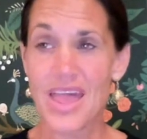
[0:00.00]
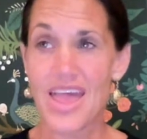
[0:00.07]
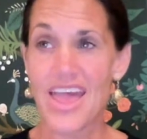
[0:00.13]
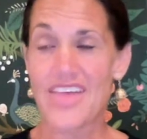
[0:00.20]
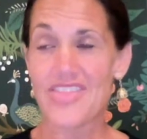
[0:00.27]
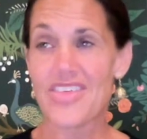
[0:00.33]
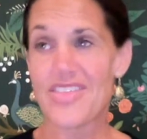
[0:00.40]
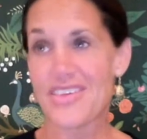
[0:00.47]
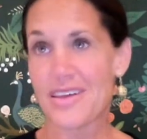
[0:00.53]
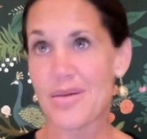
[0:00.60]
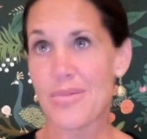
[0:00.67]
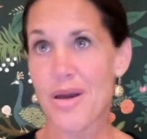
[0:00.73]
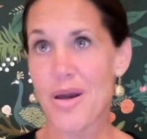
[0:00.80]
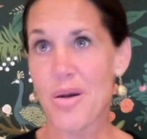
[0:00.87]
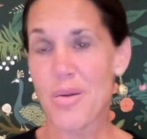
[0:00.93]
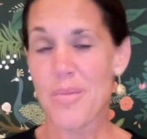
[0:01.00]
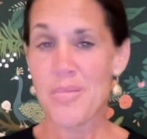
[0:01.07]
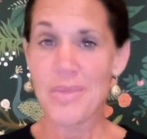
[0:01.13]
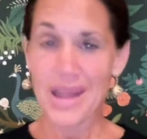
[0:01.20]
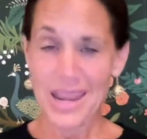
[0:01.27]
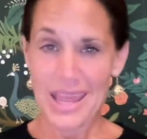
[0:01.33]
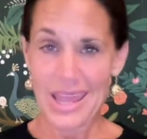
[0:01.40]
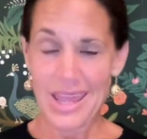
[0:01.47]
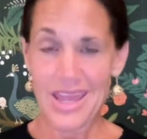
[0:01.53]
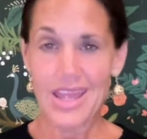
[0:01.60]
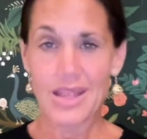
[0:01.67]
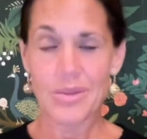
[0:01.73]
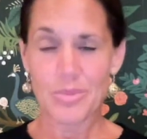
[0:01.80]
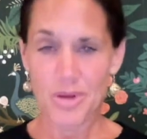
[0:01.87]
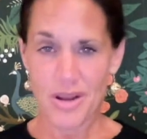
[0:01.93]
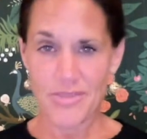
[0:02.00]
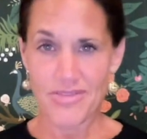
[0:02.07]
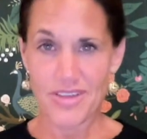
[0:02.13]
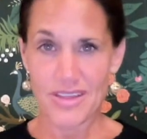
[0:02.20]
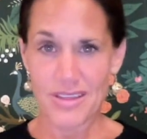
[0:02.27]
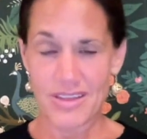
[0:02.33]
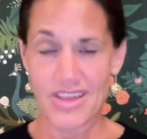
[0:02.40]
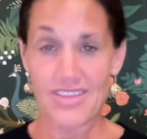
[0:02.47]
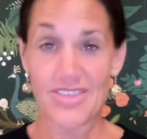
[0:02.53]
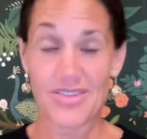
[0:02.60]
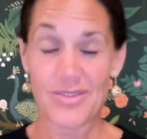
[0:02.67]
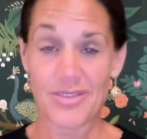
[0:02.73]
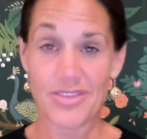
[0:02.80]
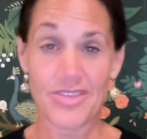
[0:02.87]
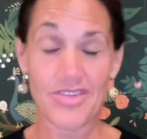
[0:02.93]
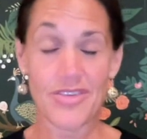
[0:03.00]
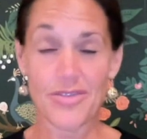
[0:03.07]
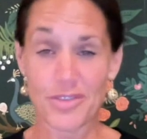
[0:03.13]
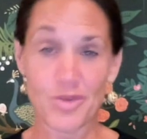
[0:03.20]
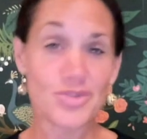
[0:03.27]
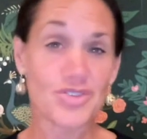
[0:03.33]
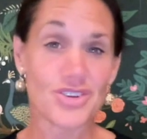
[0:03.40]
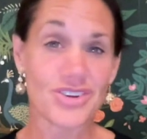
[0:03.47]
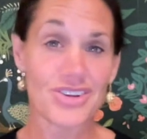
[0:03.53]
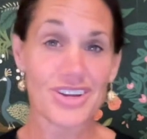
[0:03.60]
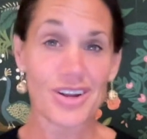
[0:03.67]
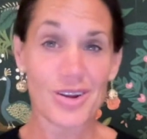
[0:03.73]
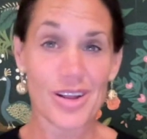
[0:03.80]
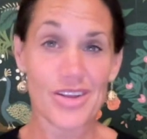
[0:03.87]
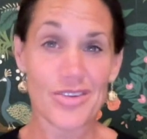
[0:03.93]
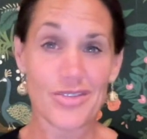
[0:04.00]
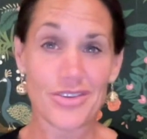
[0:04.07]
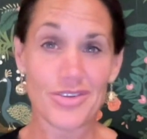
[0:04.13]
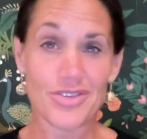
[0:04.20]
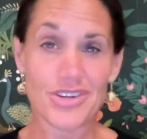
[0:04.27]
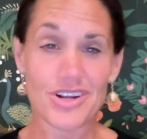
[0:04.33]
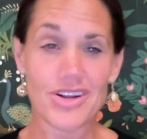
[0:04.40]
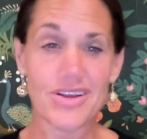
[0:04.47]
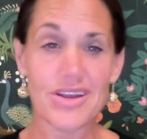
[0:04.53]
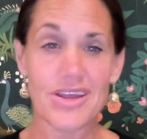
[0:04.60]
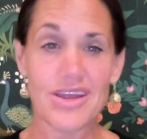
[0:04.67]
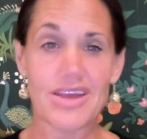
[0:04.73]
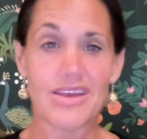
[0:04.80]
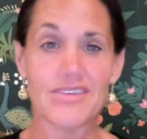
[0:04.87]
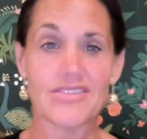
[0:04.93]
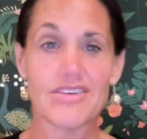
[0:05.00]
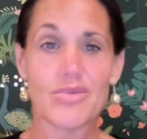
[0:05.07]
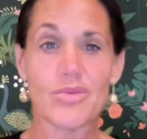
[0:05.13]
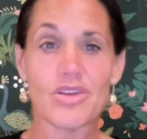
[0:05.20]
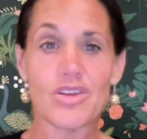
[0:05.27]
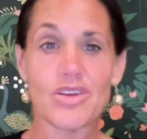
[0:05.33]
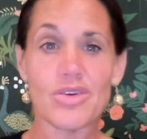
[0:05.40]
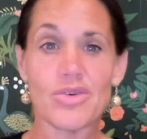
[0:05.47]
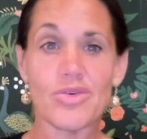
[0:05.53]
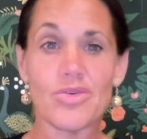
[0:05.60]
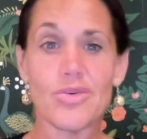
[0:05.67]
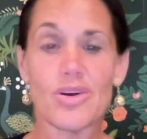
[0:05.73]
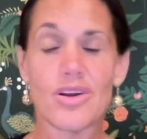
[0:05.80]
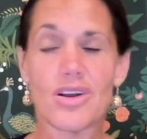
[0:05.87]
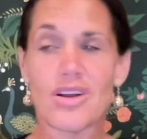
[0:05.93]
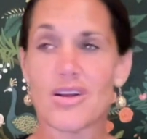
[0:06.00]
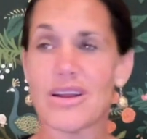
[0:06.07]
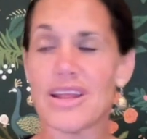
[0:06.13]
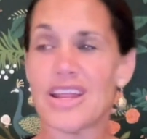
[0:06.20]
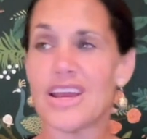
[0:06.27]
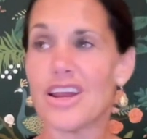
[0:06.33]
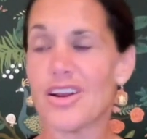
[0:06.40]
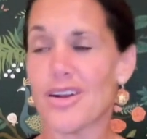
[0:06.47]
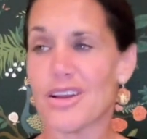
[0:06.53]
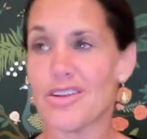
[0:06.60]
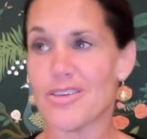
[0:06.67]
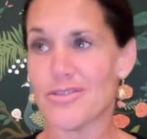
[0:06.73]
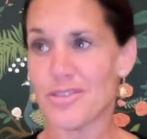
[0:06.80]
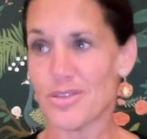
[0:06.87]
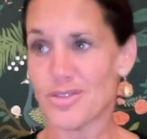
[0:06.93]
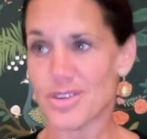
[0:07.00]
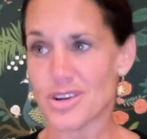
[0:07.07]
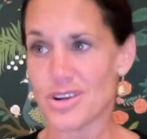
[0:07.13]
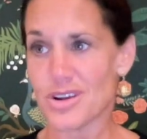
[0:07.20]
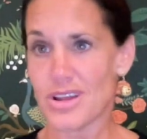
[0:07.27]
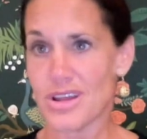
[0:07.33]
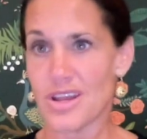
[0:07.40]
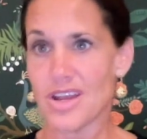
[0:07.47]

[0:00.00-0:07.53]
And the thing about money and profit and the future, a greater future, is that when you are creating a greater future,